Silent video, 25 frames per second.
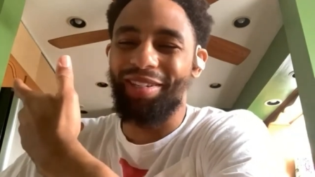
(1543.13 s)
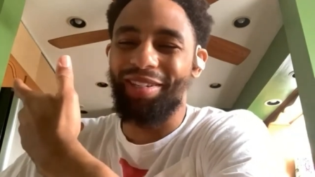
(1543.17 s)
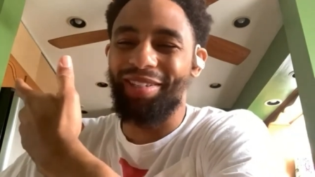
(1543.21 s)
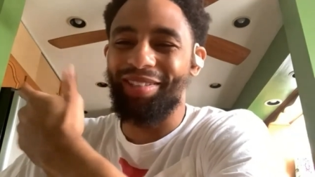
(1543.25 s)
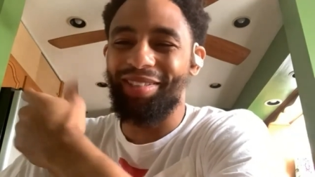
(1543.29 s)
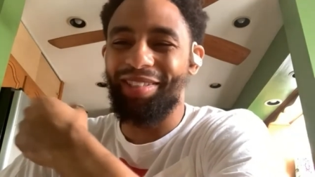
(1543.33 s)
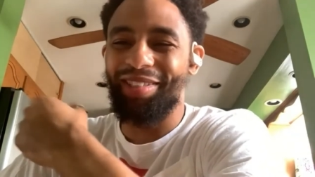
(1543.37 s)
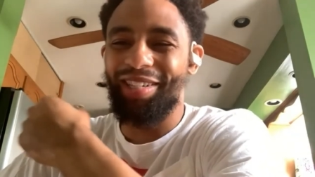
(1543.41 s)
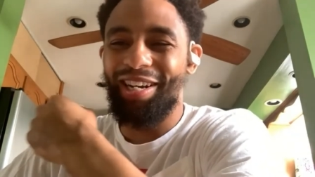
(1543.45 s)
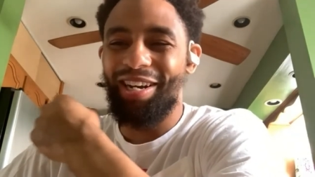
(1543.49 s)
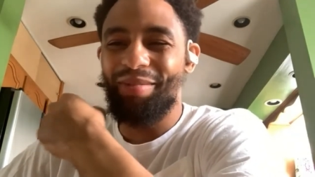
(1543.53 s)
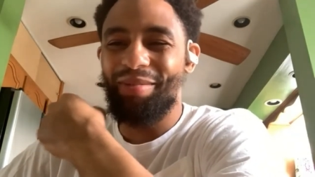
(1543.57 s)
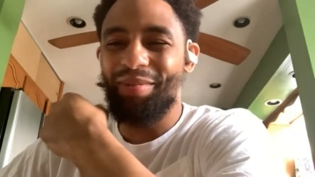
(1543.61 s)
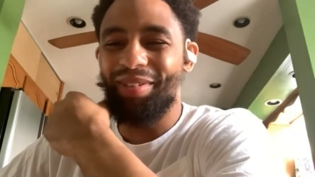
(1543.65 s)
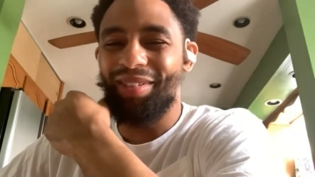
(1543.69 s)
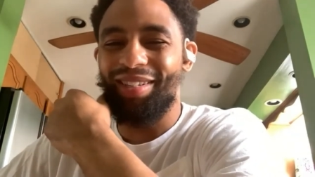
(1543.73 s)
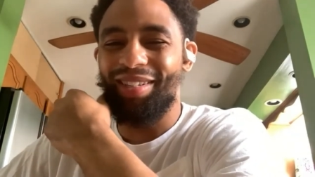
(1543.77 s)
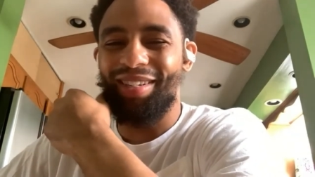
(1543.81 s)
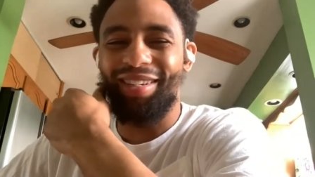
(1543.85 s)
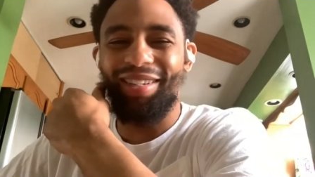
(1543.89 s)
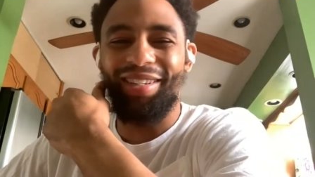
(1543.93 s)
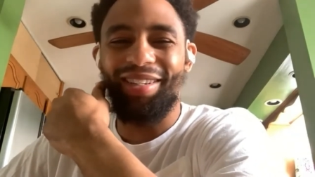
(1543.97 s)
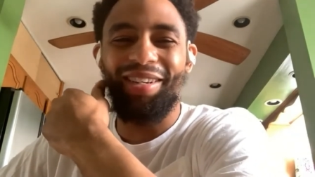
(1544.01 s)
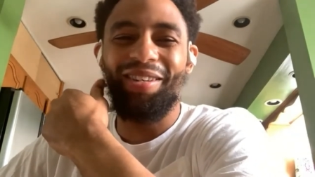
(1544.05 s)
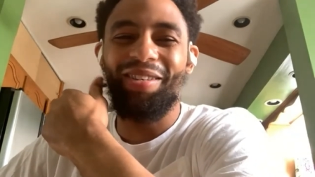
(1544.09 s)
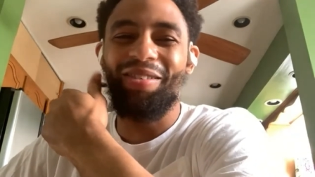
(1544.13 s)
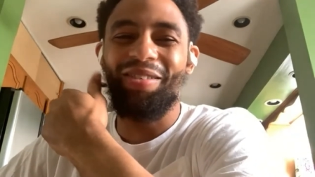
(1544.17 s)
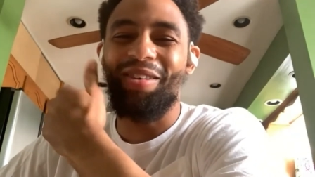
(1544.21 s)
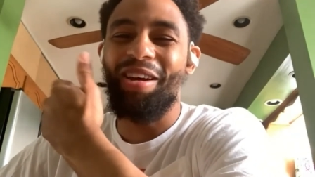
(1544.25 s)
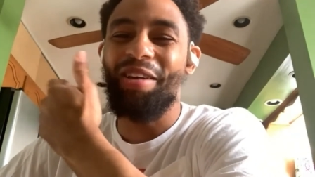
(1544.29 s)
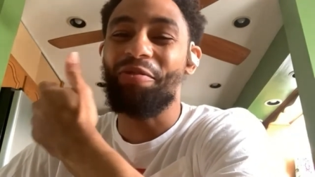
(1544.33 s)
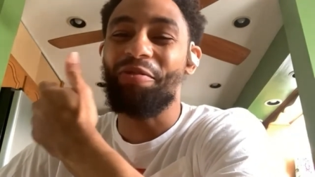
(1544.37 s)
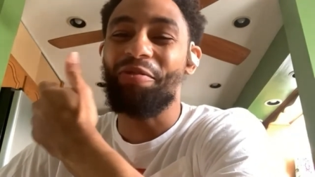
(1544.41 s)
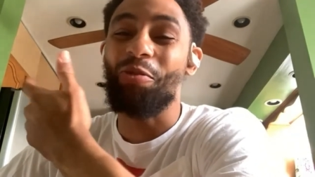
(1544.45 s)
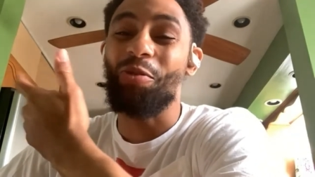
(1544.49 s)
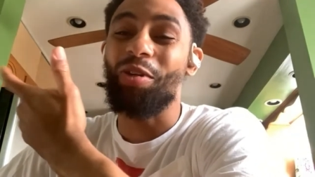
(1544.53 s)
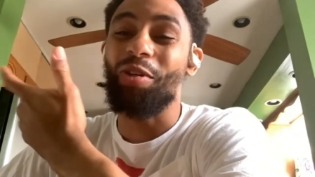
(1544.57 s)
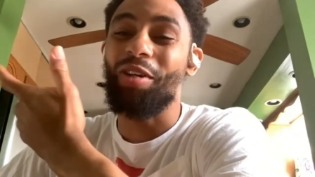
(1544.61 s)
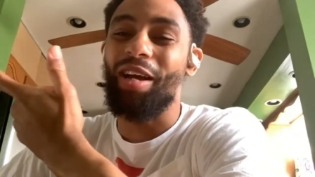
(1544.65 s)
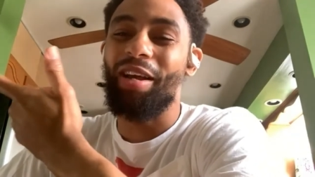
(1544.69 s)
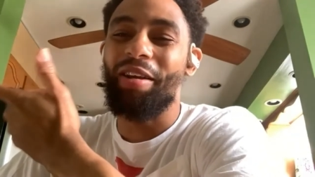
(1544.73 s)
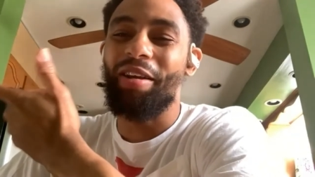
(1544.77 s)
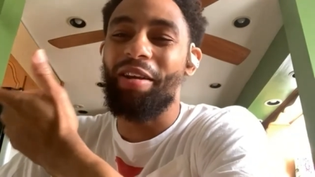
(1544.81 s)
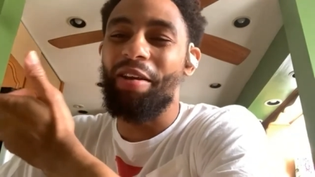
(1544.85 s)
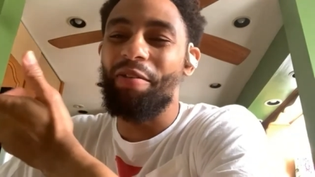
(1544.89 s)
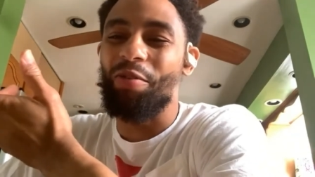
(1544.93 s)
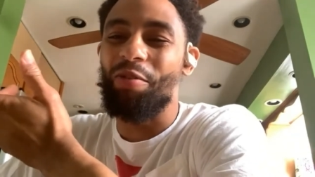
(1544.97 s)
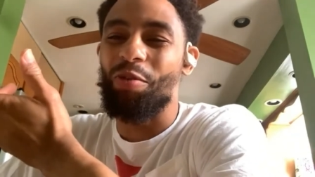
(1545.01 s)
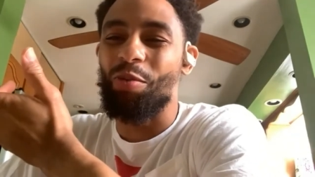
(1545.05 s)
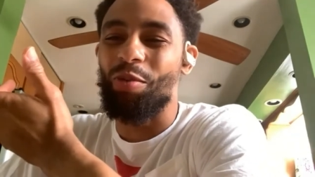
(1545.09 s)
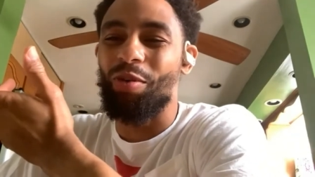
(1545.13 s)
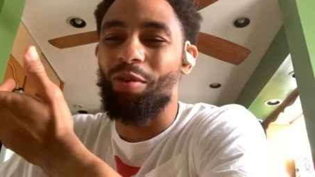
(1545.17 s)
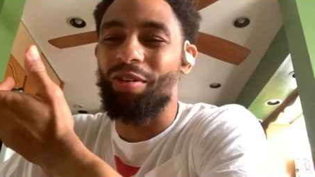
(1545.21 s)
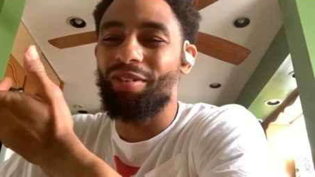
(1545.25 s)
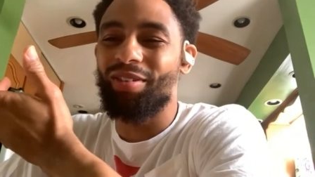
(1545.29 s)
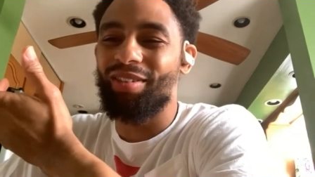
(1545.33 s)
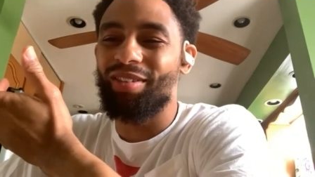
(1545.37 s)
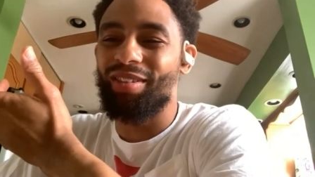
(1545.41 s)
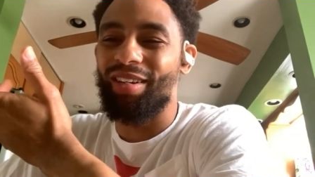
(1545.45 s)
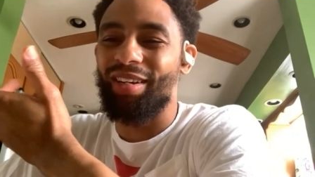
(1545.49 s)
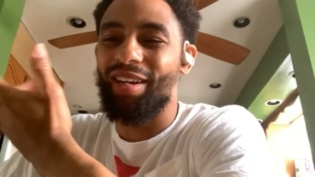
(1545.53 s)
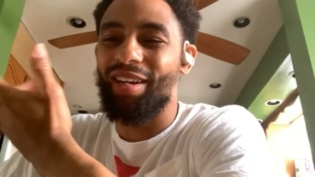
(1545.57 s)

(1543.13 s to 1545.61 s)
and get a job? It's like, hell no, I haven't worked. I never worked.